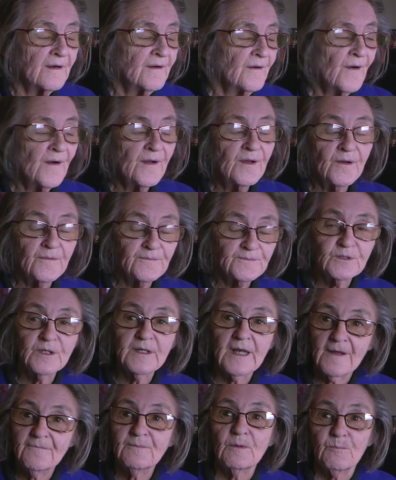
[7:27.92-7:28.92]

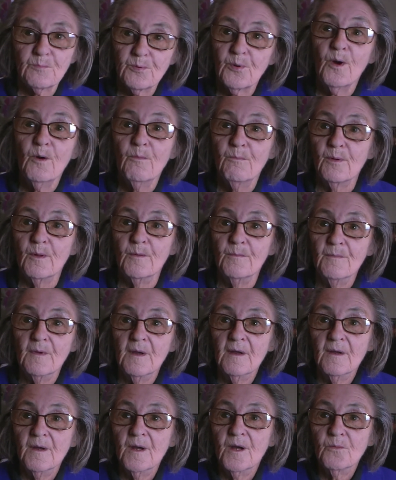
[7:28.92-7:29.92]
often have a problem
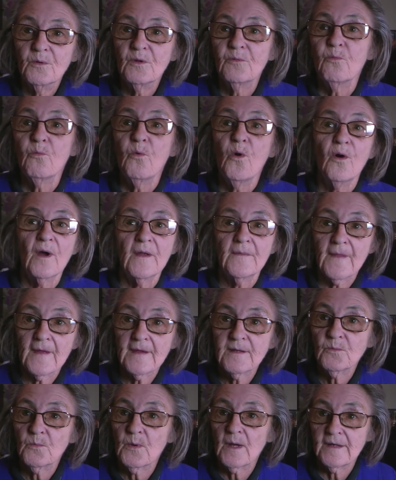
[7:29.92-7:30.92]
with why
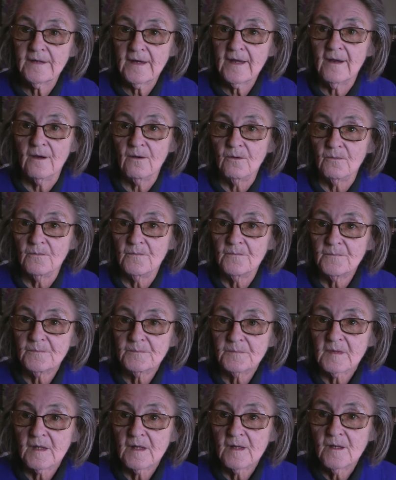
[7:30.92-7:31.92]
they went out,
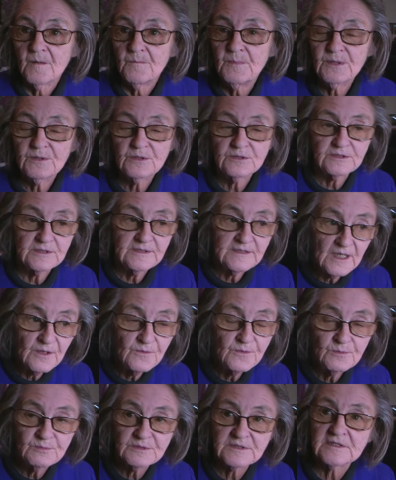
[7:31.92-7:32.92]
because I know
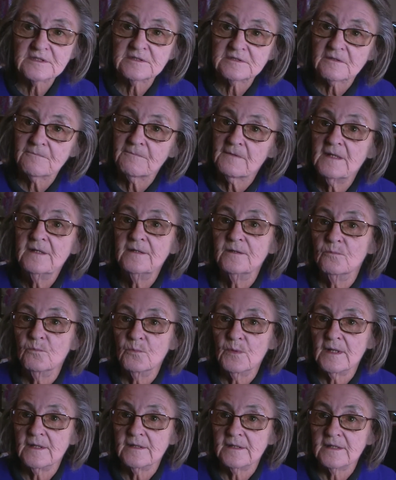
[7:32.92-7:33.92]
there was a civilian
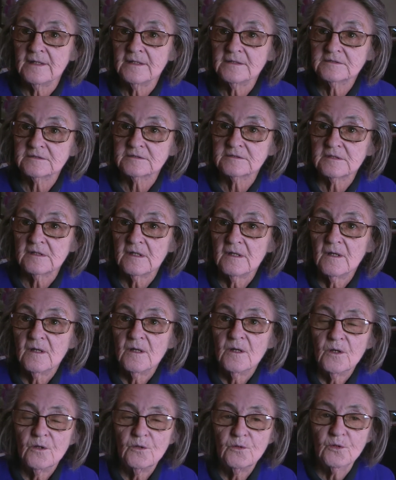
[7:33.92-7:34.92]
witness
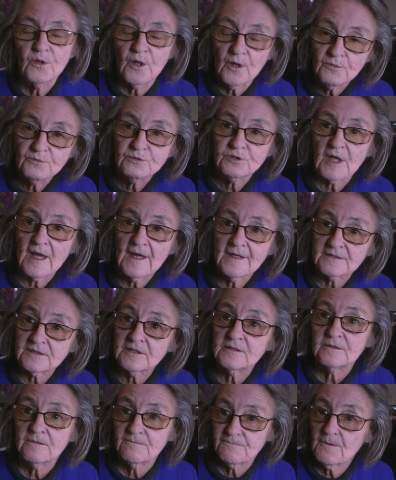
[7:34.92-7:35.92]
who
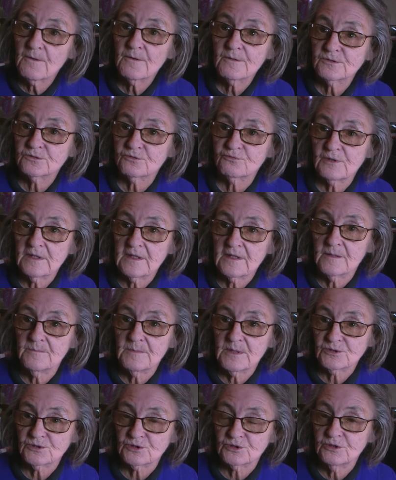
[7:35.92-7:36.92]
contacted the Forestry
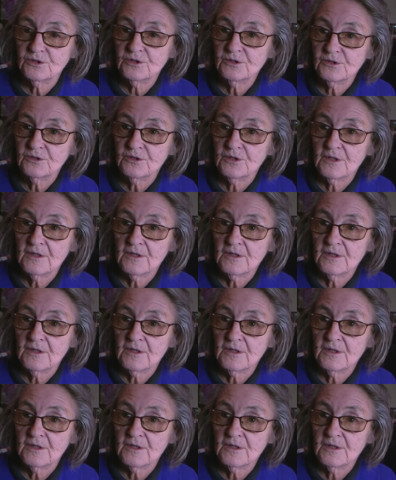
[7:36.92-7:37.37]
Commission,